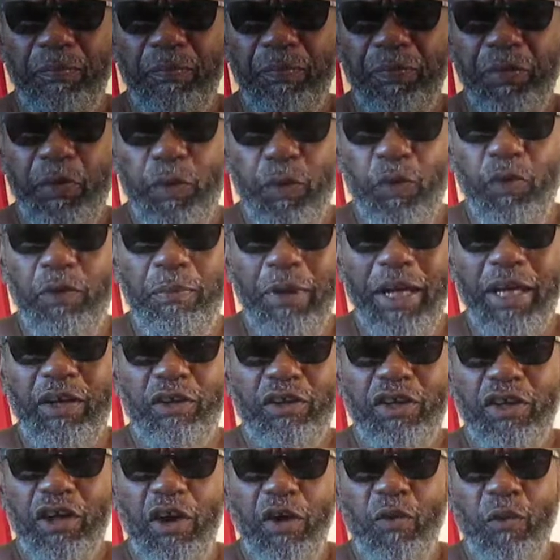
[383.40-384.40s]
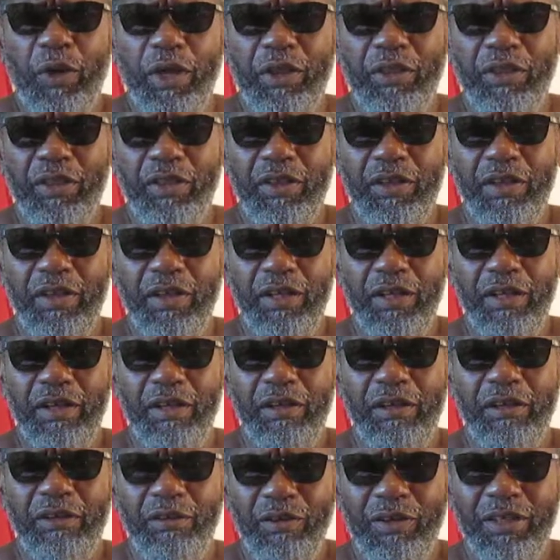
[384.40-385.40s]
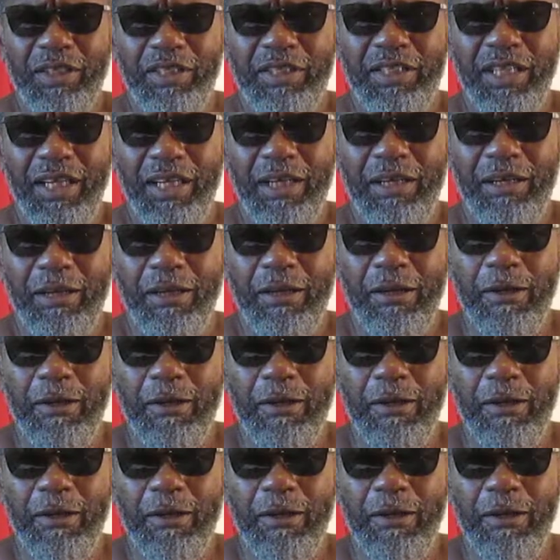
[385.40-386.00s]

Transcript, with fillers: who am I going to go with? You understand?